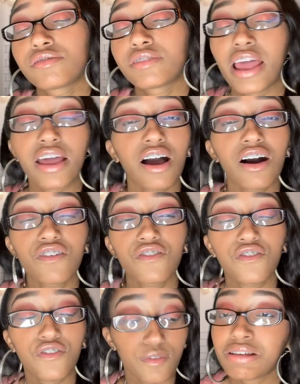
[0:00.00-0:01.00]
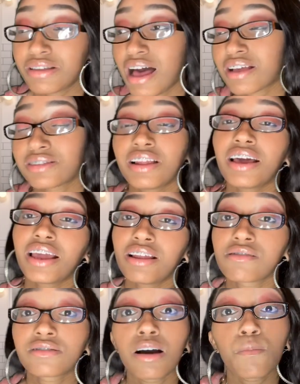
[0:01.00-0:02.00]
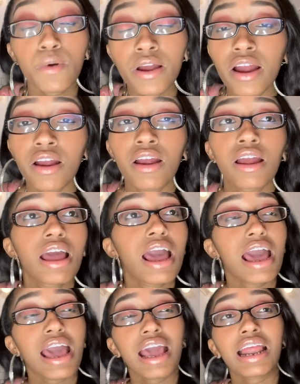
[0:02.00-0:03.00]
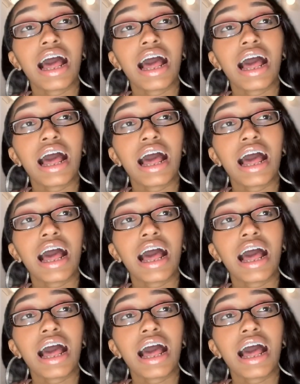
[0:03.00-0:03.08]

take off my socks and I get in the tub with her and